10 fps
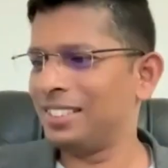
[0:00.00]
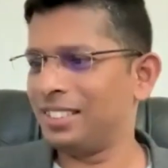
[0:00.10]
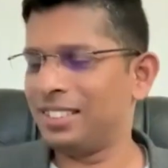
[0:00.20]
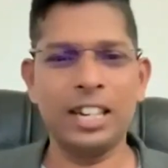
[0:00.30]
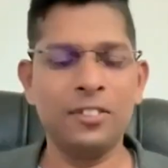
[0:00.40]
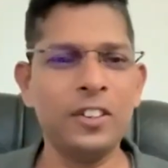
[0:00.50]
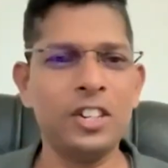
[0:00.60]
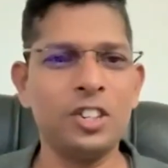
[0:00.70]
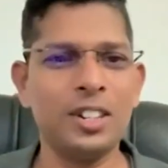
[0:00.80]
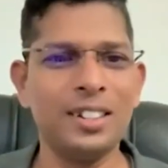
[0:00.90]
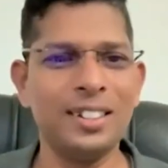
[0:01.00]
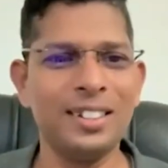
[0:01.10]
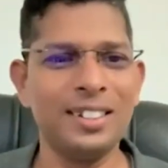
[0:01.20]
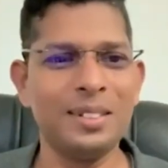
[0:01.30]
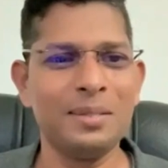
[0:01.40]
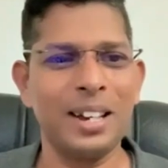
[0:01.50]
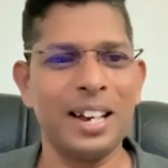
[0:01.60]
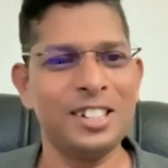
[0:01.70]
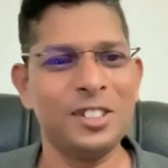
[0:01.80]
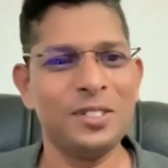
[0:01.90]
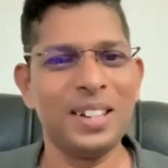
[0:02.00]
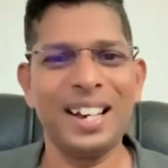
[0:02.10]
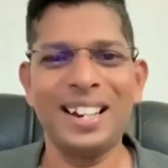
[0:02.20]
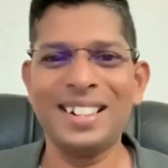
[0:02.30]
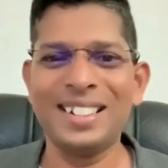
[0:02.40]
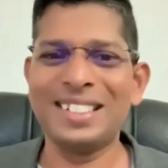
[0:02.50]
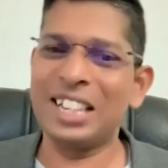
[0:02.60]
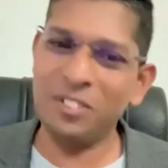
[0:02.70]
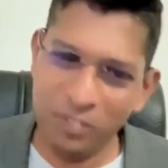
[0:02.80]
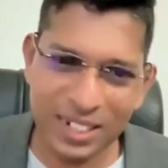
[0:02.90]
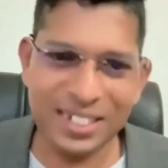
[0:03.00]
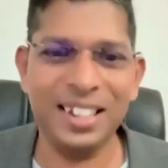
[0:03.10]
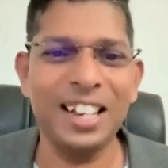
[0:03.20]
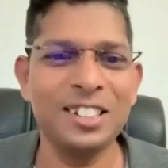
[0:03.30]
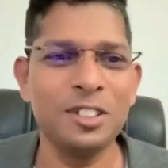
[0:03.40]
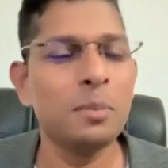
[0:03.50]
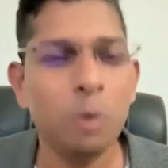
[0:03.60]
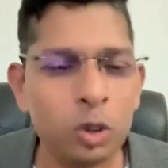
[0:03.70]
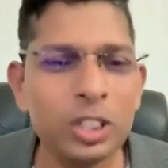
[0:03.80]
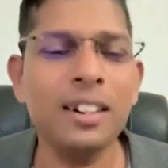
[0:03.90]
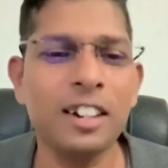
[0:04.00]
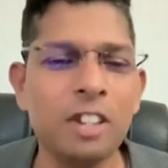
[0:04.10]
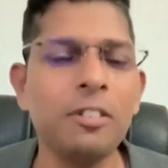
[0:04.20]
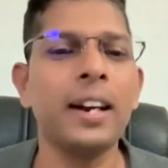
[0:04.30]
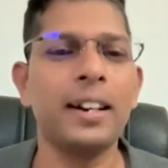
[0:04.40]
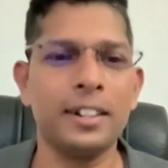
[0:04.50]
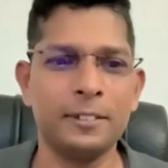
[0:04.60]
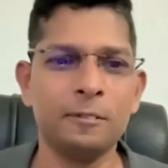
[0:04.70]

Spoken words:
selfish attitude and selfless attitude both are required.